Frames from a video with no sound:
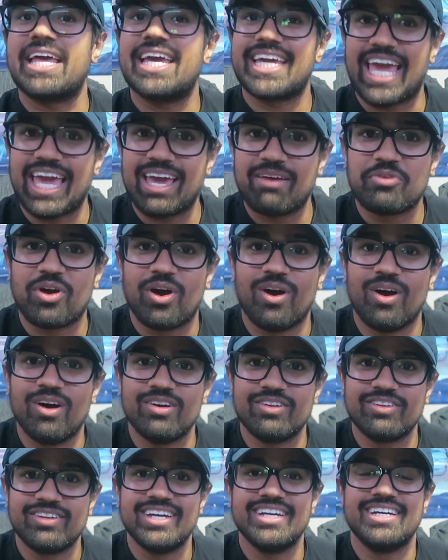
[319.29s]
game
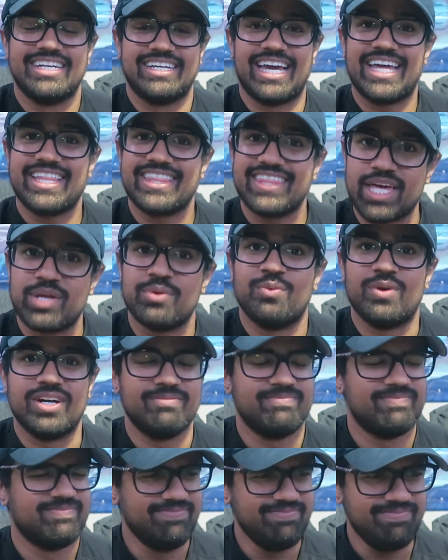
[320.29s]
called And Then
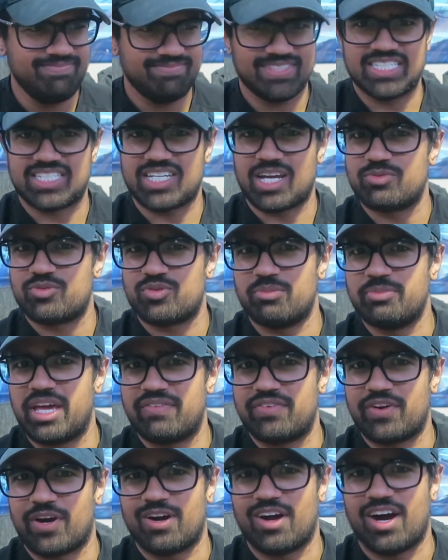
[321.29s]
What? This comes from
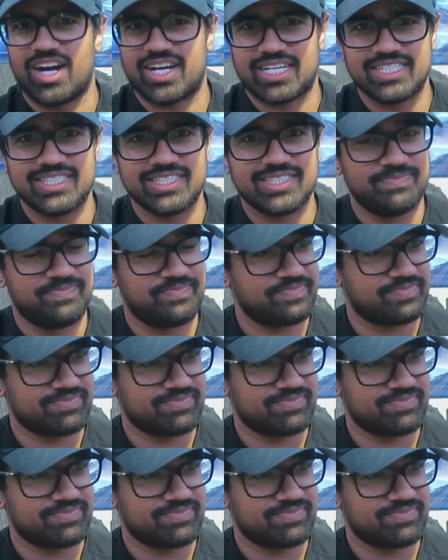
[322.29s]
David R. Hawkins.